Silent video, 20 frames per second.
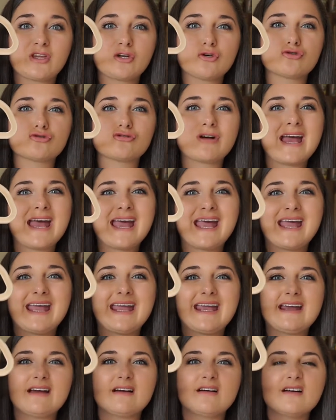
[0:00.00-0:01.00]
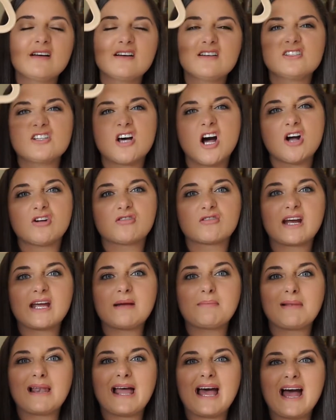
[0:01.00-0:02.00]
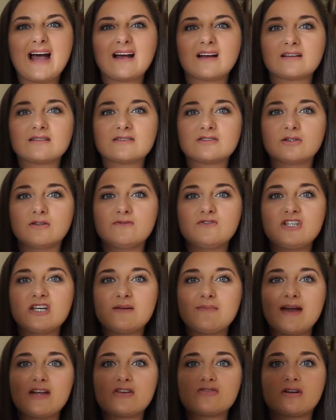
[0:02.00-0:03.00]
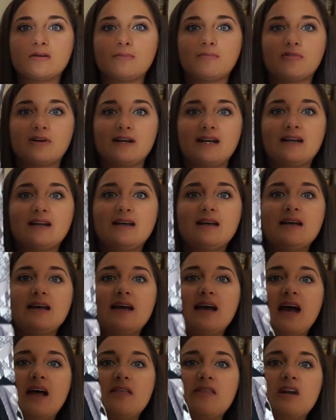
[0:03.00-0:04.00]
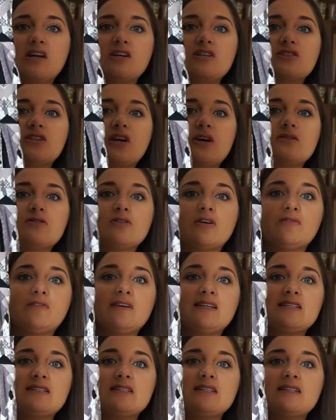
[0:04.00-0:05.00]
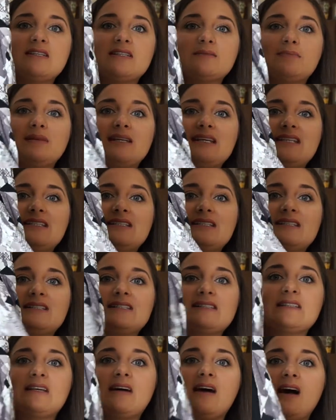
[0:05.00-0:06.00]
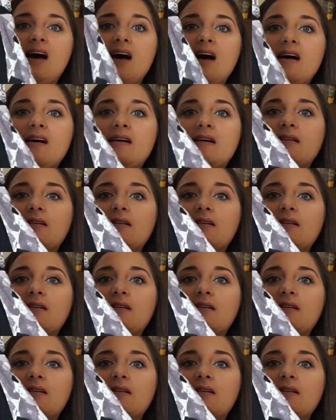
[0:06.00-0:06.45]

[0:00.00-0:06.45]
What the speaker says: grey, dark grey, black sort of geometric print, and then it just goes off into this pleated skirt